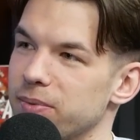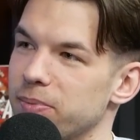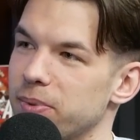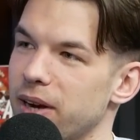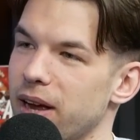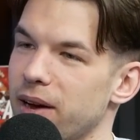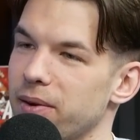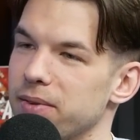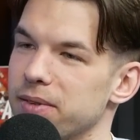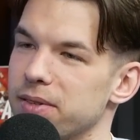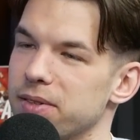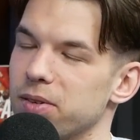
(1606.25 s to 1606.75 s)
But
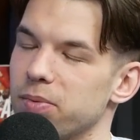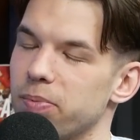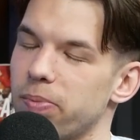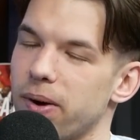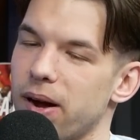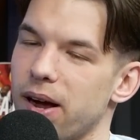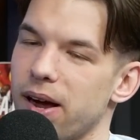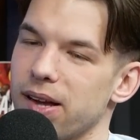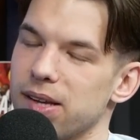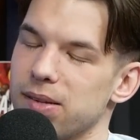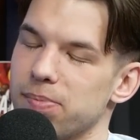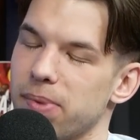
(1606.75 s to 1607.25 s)
I was
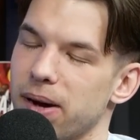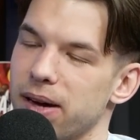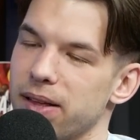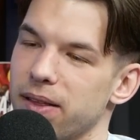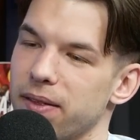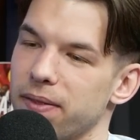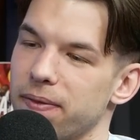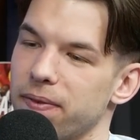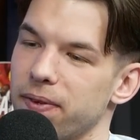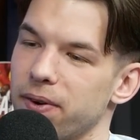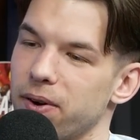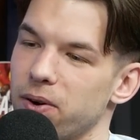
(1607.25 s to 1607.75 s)
surprised by
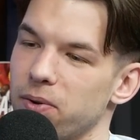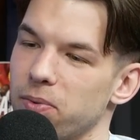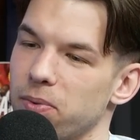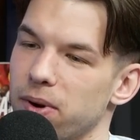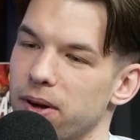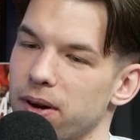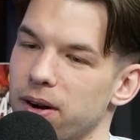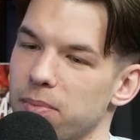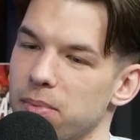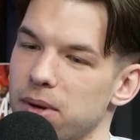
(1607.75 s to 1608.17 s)
that third one.